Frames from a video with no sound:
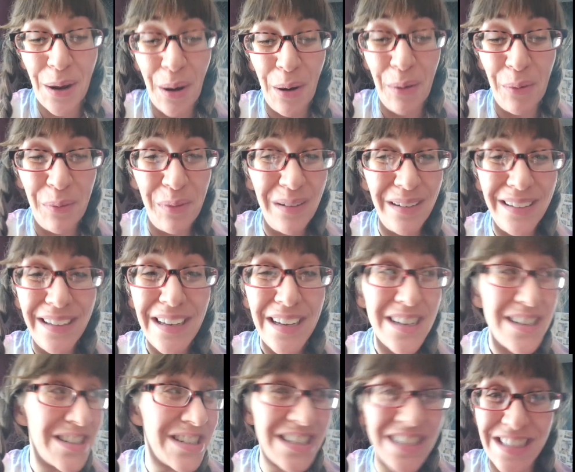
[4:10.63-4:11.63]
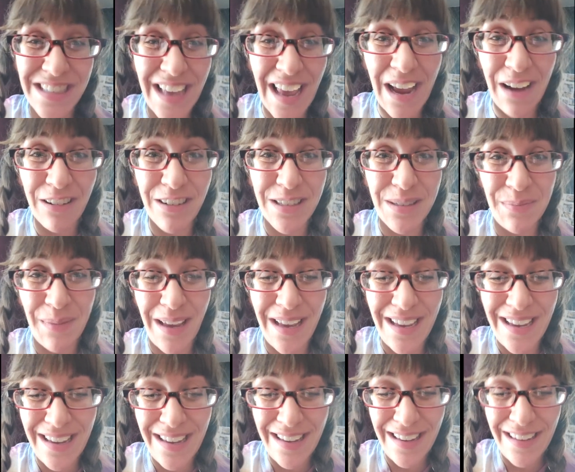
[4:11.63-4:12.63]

so she scares me.